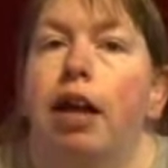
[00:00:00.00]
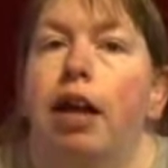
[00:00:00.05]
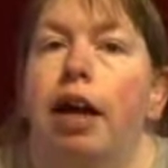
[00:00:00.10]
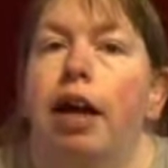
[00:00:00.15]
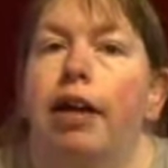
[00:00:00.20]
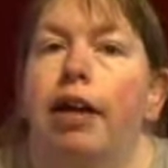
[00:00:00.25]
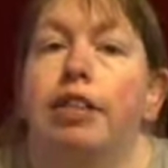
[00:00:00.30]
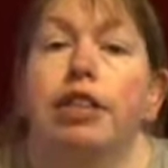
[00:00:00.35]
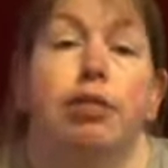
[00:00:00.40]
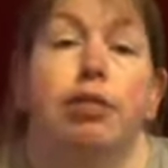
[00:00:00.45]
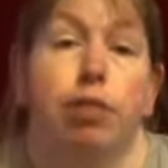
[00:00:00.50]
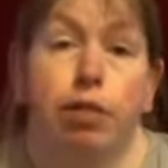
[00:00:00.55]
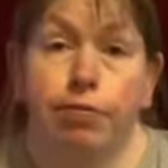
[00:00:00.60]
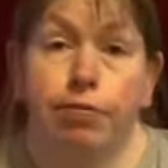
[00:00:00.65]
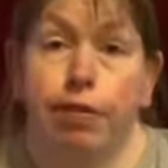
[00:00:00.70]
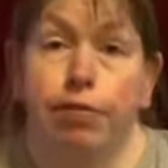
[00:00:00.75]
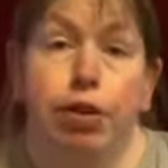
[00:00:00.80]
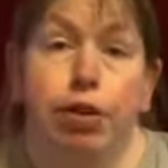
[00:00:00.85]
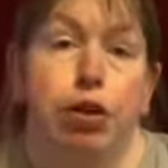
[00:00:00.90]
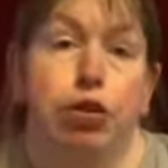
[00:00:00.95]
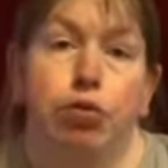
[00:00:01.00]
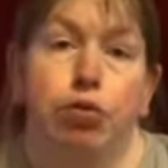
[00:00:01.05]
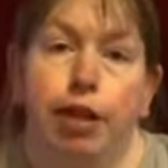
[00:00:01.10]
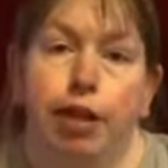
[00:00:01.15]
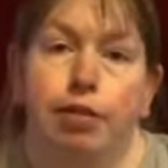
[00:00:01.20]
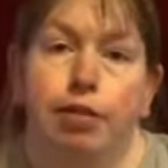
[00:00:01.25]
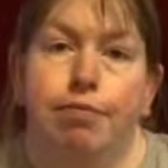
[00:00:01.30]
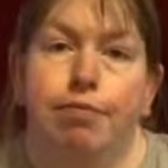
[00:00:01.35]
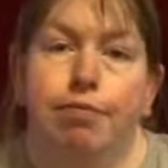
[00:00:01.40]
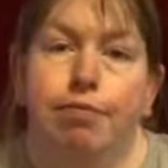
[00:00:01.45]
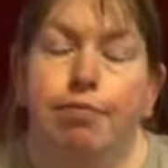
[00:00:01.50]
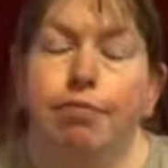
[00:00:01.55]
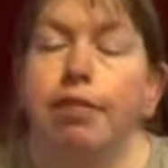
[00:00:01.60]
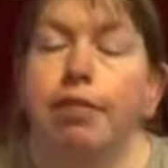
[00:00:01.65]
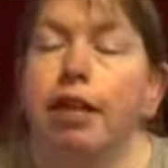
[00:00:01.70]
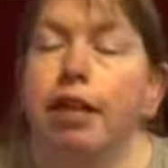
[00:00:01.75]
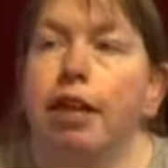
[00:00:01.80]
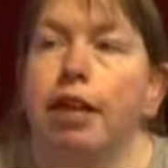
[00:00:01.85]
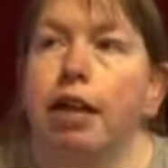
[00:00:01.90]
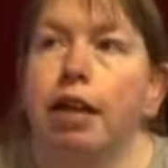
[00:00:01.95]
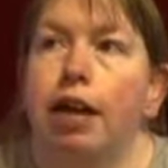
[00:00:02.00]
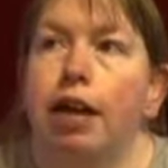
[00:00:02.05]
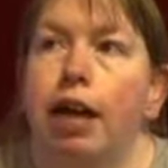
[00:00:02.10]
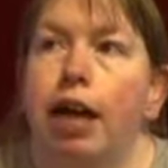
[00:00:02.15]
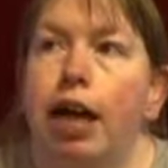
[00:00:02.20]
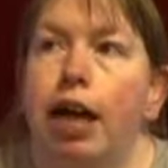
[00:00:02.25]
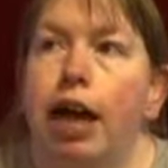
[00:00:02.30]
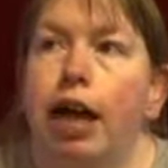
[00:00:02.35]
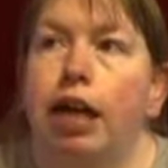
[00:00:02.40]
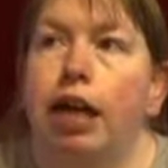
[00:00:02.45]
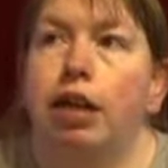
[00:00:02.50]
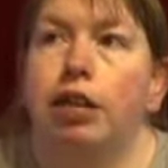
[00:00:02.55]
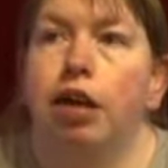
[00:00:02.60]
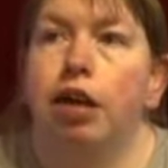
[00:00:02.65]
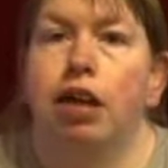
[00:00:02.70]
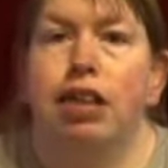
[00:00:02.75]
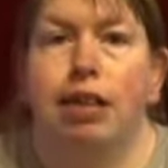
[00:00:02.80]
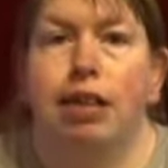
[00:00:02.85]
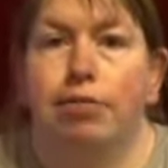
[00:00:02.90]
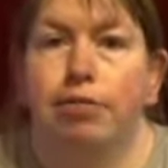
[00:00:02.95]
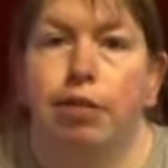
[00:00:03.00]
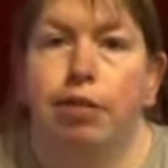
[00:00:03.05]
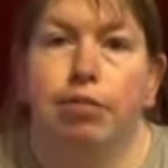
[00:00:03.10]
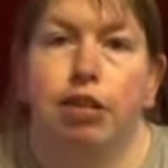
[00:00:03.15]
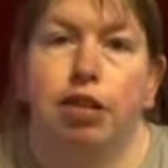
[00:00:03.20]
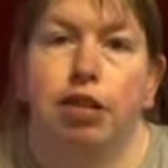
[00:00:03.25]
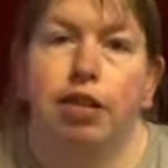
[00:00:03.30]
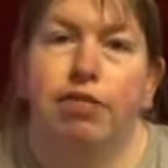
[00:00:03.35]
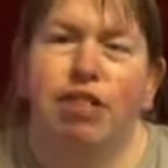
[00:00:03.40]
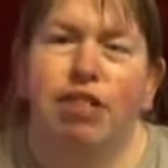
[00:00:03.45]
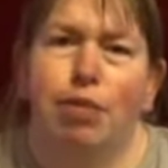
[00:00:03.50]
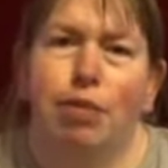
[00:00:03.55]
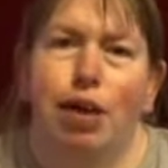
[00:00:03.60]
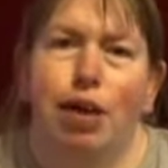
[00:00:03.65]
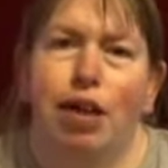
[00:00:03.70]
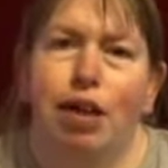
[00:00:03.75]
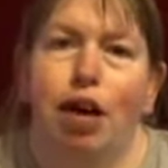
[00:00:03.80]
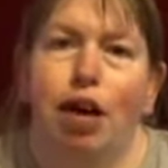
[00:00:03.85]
and she wanted 50 quid. And I left them because it was a bit